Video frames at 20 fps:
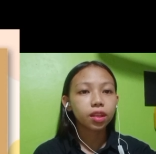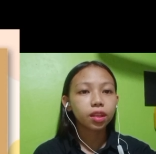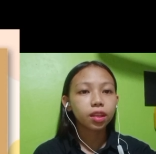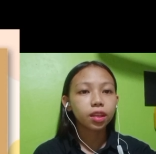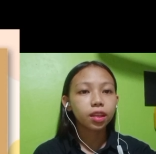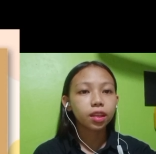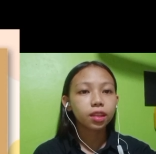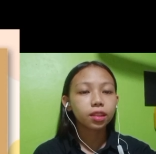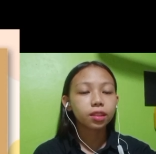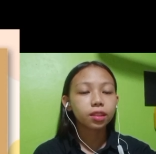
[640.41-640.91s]

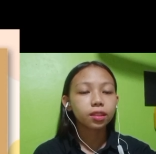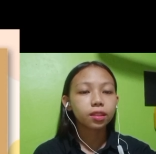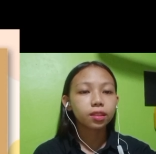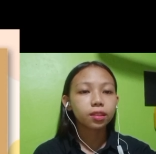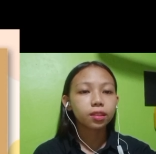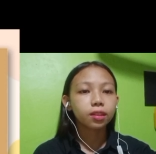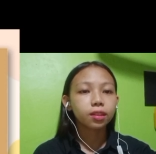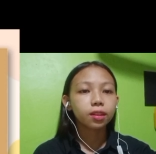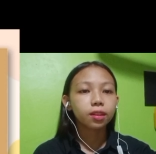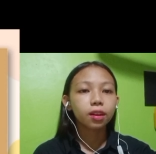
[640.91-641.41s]

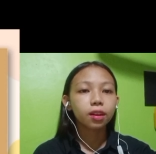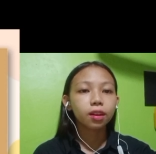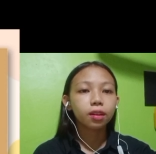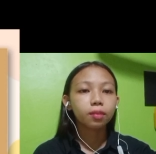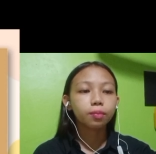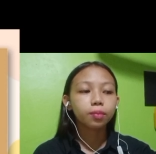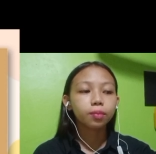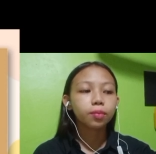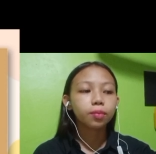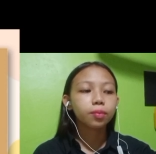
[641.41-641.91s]
in
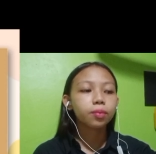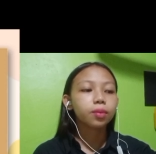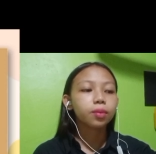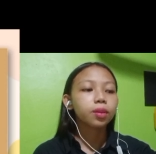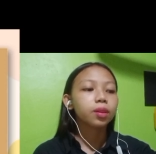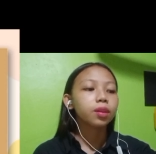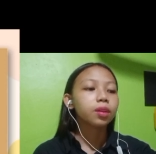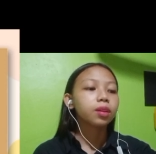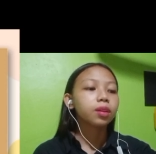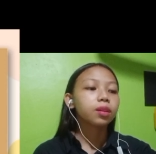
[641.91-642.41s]

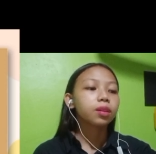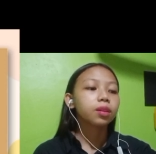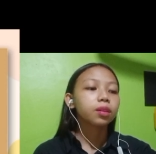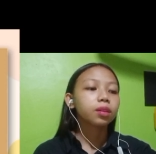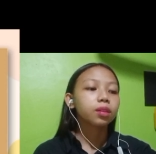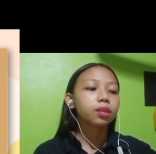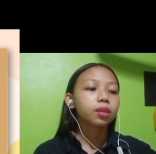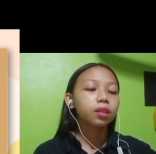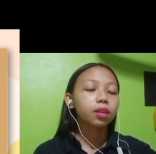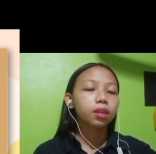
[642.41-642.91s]

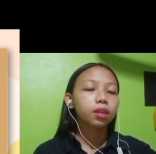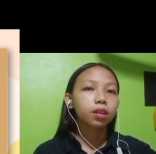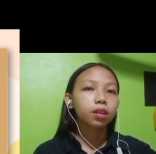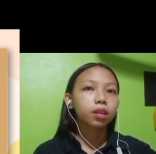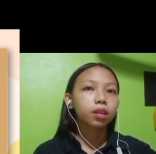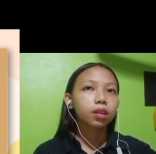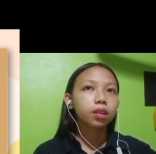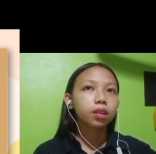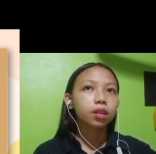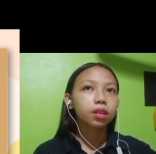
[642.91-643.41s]
uh,